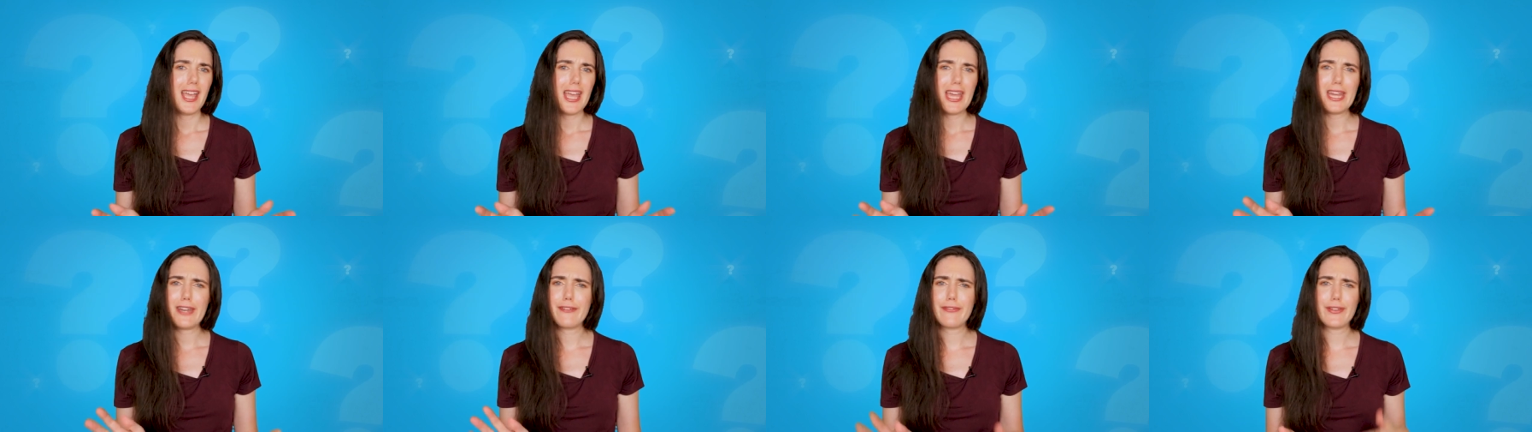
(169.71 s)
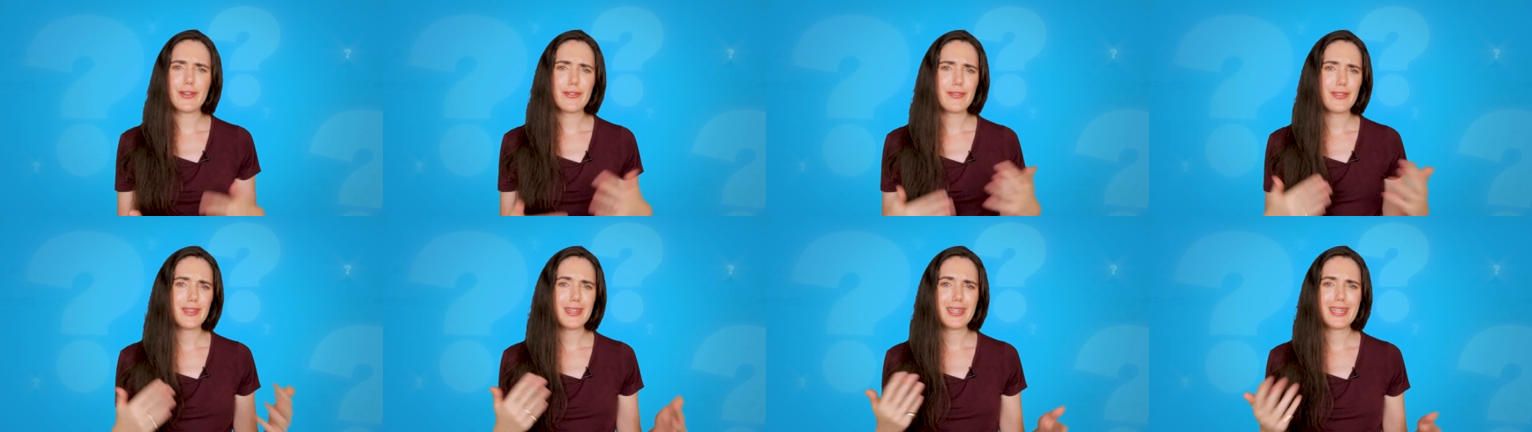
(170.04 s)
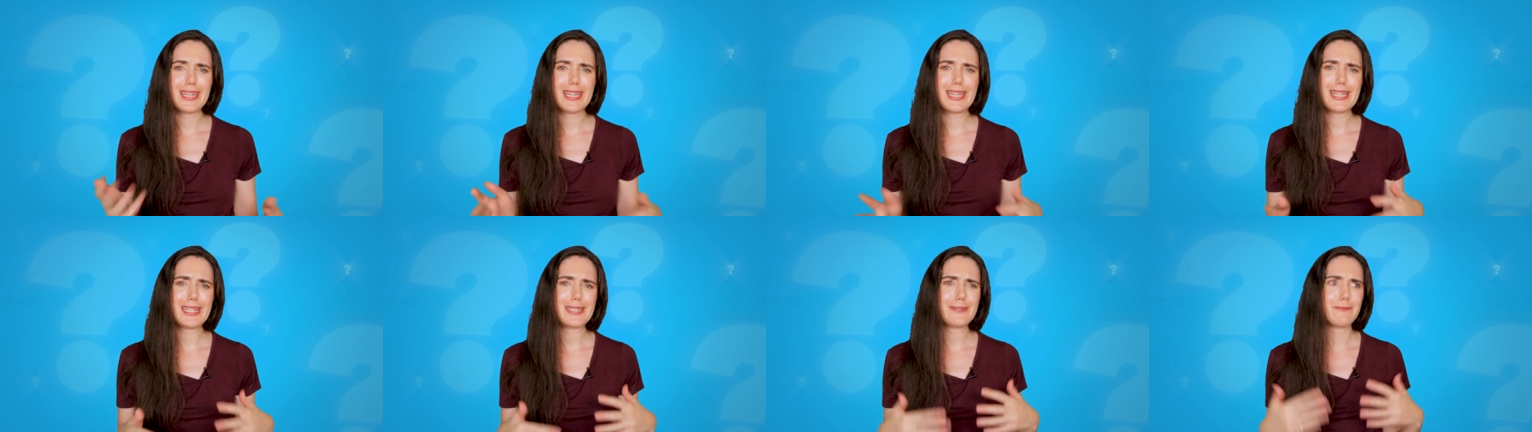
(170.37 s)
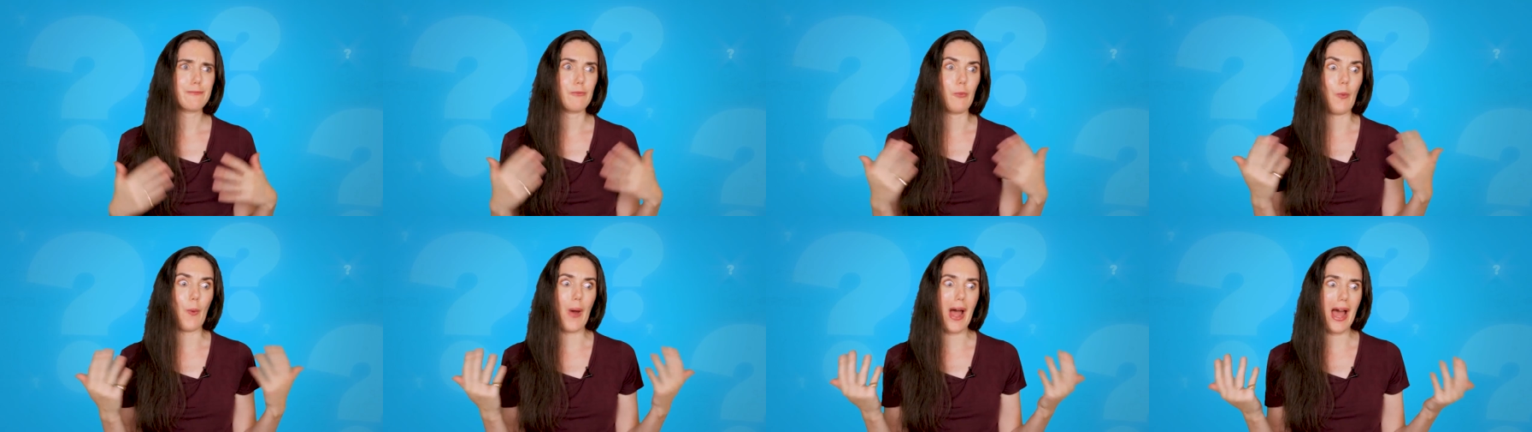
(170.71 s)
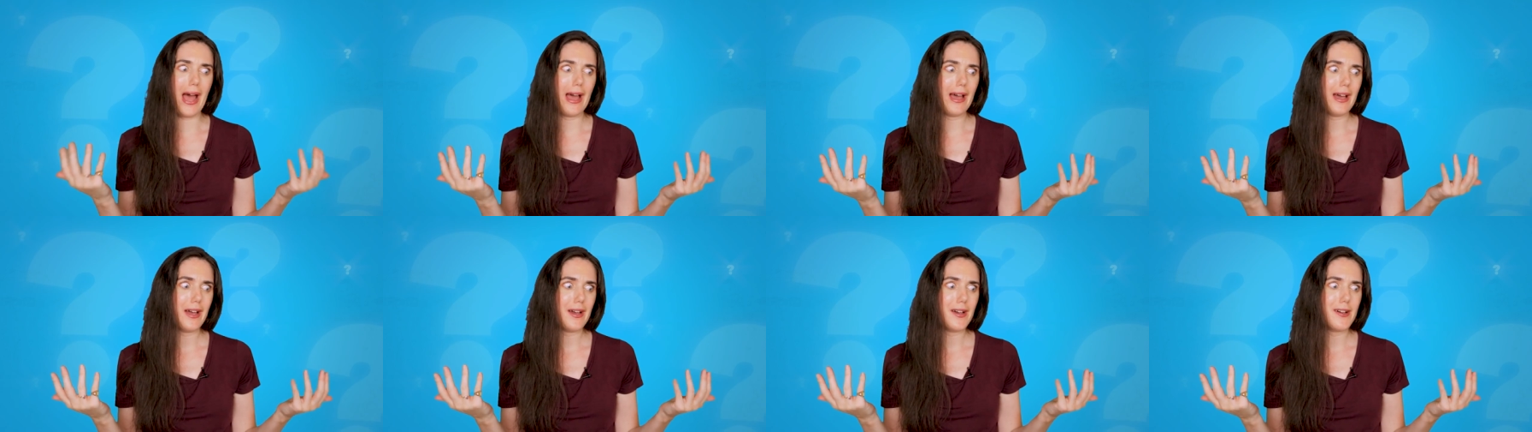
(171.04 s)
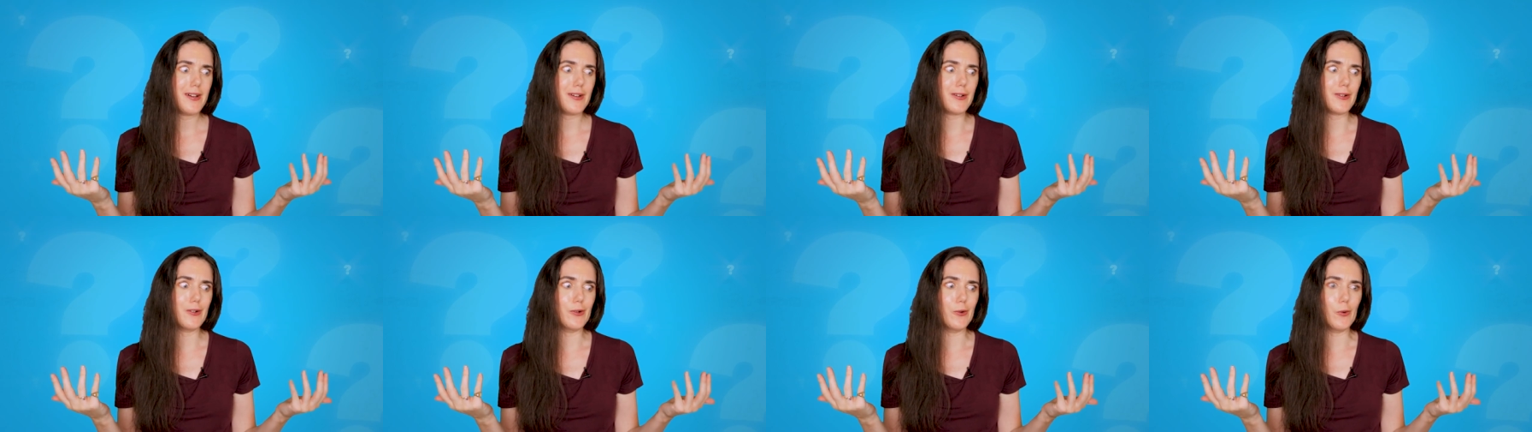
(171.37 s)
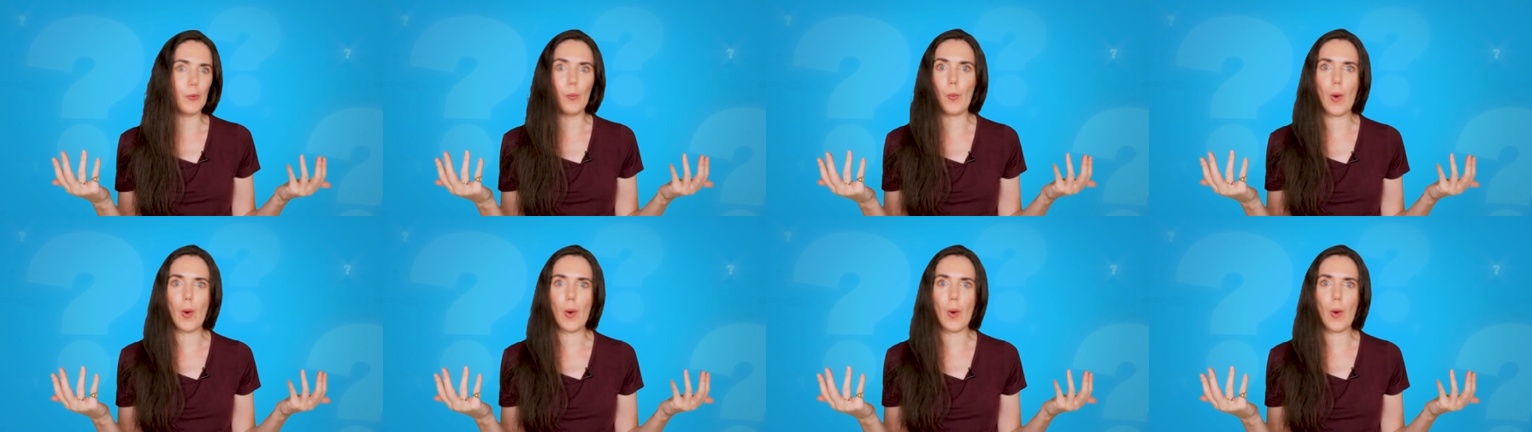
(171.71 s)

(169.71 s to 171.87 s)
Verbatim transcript: And if you're thinking, wow,